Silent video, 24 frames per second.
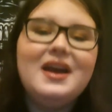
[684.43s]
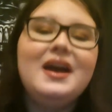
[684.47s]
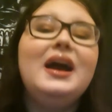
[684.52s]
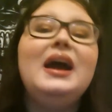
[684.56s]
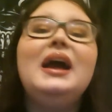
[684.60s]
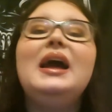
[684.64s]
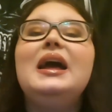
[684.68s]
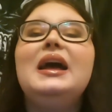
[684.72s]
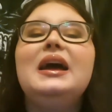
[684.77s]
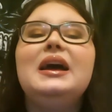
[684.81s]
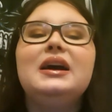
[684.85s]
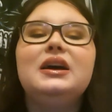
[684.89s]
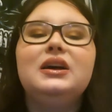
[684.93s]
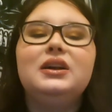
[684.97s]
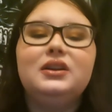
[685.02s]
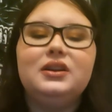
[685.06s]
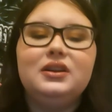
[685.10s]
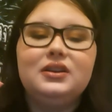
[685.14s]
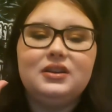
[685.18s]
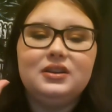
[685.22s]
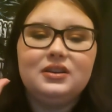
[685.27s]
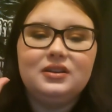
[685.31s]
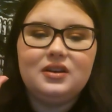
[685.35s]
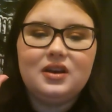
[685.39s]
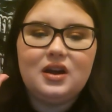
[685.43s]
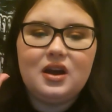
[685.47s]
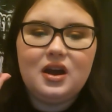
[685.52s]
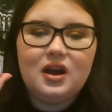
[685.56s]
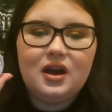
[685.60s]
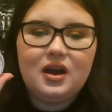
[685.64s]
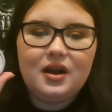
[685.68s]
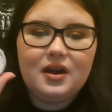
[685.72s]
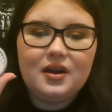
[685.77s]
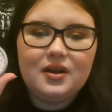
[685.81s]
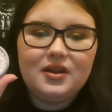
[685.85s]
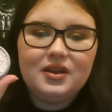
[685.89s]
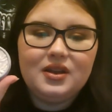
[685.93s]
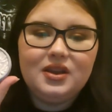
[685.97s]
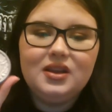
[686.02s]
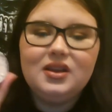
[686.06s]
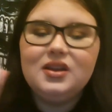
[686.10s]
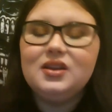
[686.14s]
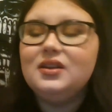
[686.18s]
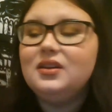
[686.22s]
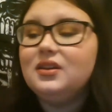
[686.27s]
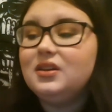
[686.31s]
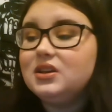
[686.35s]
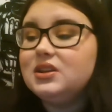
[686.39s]
and
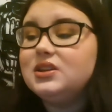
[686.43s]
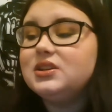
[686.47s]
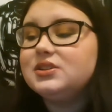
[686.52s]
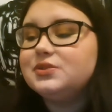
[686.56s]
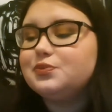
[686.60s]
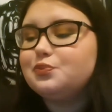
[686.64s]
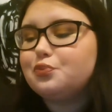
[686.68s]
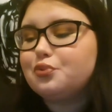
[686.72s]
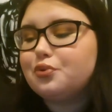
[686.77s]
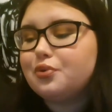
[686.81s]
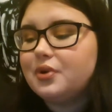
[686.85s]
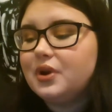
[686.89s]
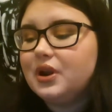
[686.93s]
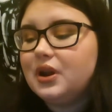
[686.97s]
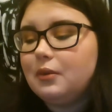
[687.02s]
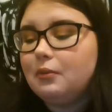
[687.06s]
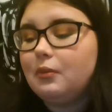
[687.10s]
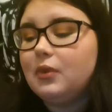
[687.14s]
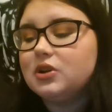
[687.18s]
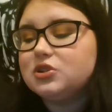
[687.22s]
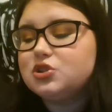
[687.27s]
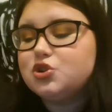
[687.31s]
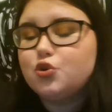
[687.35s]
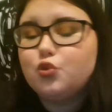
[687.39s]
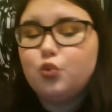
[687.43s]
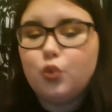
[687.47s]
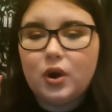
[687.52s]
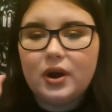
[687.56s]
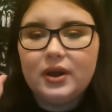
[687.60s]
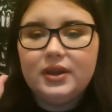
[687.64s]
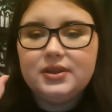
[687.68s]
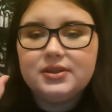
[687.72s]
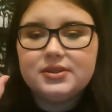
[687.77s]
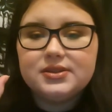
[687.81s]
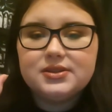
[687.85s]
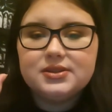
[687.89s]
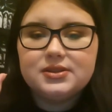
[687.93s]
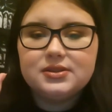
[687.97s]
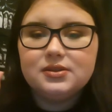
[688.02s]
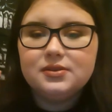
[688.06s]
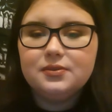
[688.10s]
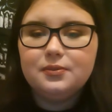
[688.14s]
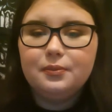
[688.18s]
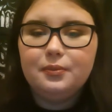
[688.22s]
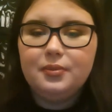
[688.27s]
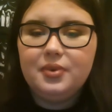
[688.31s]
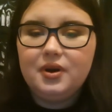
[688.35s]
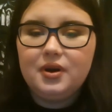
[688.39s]
it is pretty much white,
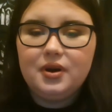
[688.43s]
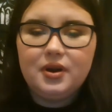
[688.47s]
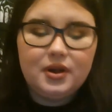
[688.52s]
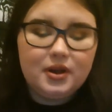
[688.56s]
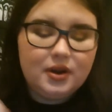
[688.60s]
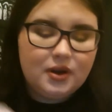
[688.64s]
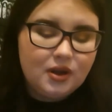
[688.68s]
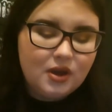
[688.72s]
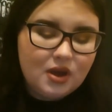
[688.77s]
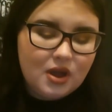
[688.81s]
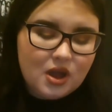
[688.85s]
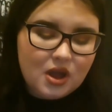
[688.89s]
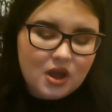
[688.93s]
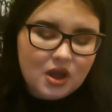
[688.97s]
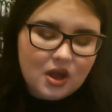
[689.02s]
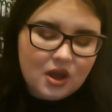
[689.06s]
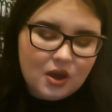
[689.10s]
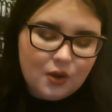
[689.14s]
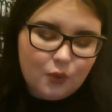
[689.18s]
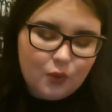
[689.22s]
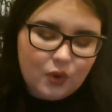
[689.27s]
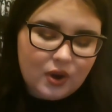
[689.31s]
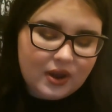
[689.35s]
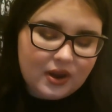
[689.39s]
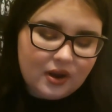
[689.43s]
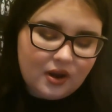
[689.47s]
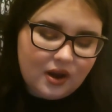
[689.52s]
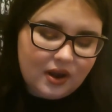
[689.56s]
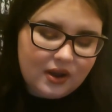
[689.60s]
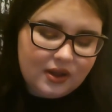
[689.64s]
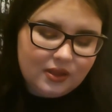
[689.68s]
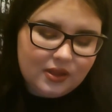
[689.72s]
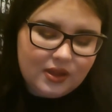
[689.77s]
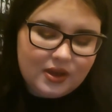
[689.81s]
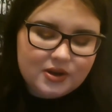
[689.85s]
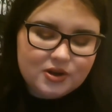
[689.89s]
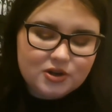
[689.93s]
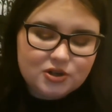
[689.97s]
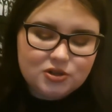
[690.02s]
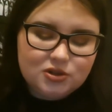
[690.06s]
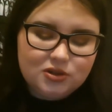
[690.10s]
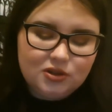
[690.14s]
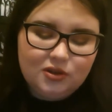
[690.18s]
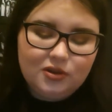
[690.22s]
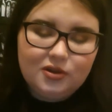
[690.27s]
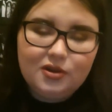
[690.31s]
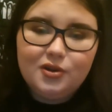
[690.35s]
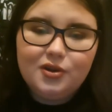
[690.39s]
but white highlighters
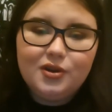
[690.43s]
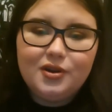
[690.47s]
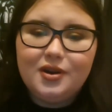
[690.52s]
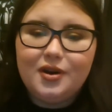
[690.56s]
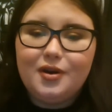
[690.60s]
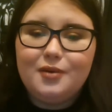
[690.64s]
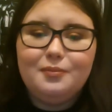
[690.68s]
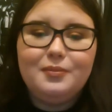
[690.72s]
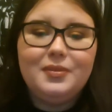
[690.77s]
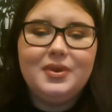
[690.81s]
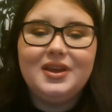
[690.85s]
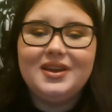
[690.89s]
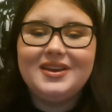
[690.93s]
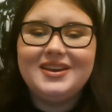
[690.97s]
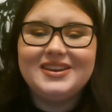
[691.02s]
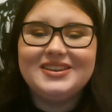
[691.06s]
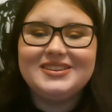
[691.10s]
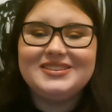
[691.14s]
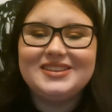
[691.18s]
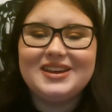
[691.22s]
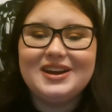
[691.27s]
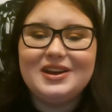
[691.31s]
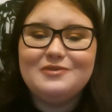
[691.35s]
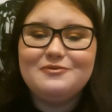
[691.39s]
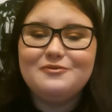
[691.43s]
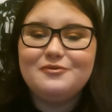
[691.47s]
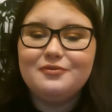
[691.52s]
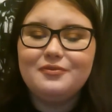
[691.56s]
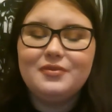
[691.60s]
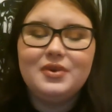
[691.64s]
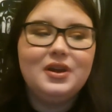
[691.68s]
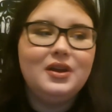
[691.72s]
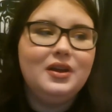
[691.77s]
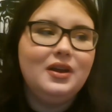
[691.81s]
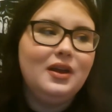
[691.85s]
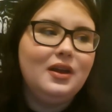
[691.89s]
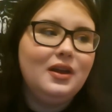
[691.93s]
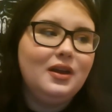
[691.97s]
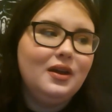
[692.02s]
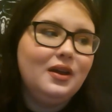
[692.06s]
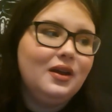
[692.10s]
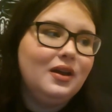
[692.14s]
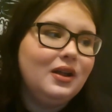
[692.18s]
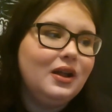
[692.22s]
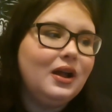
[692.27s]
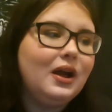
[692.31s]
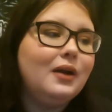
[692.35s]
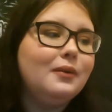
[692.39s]
look good on me because
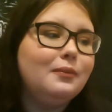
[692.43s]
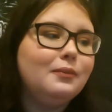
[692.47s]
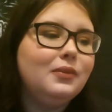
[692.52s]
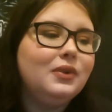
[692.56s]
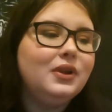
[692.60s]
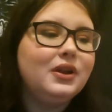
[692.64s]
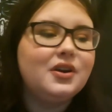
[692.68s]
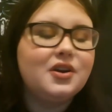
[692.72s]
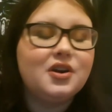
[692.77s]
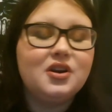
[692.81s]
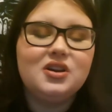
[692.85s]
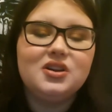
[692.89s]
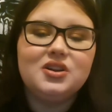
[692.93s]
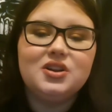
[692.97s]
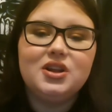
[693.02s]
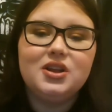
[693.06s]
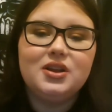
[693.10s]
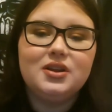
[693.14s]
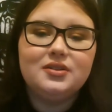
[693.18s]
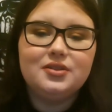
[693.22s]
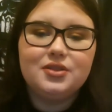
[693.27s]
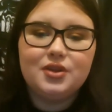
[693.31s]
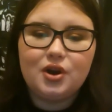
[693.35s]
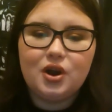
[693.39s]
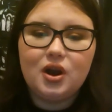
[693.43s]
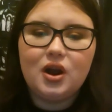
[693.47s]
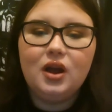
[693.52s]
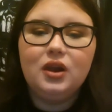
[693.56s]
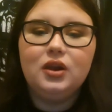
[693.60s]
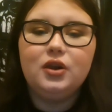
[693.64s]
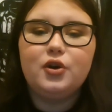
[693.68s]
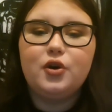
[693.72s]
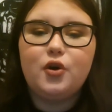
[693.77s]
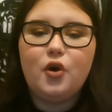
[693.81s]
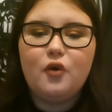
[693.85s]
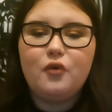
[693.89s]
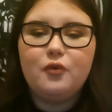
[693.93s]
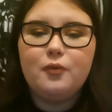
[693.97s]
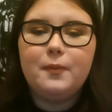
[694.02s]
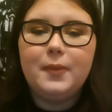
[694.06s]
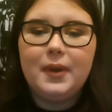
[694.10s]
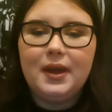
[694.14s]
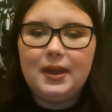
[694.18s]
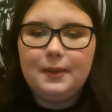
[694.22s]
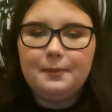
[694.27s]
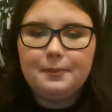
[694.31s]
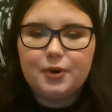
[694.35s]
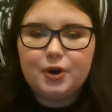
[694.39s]
I'm literally the color of
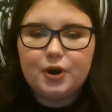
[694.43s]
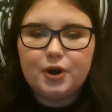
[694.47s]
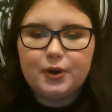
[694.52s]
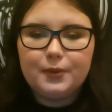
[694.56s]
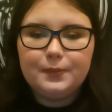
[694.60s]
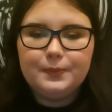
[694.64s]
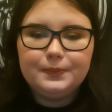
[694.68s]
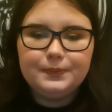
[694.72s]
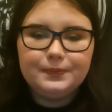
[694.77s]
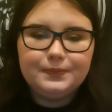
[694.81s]
paper.